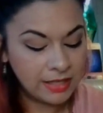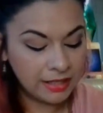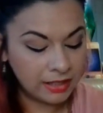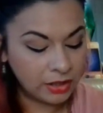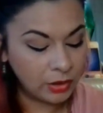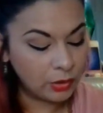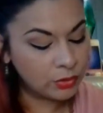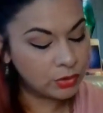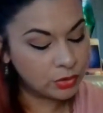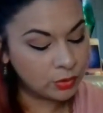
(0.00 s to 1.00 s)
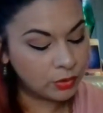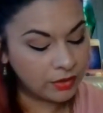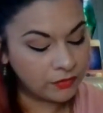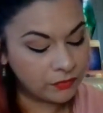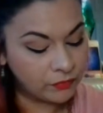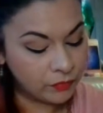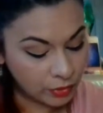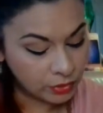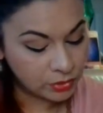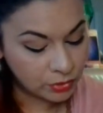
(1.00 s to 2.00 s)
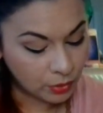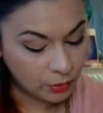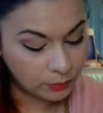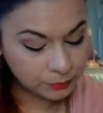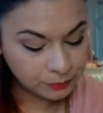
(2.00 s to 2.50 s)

in the earth school for the soul.